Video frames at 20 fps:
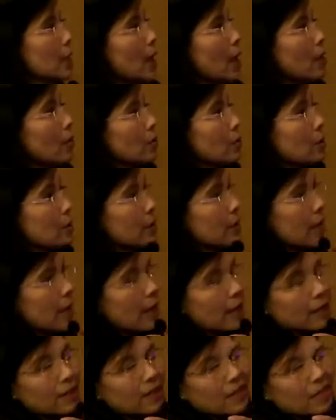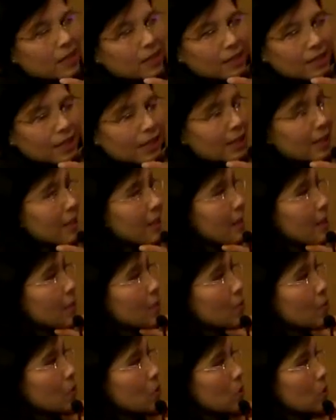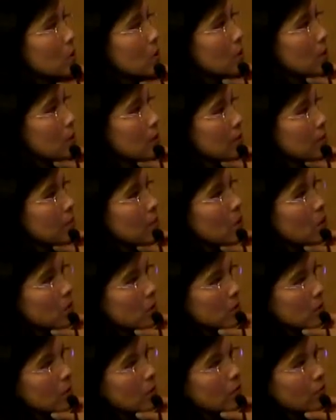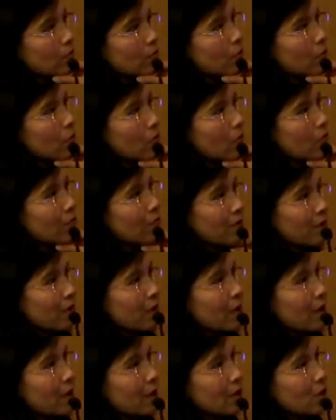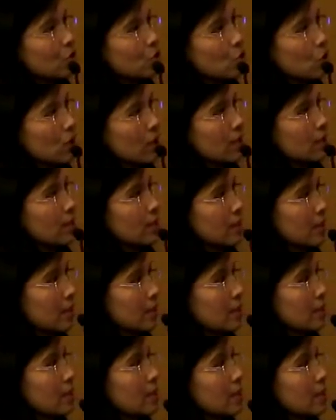outdated acute model of care charted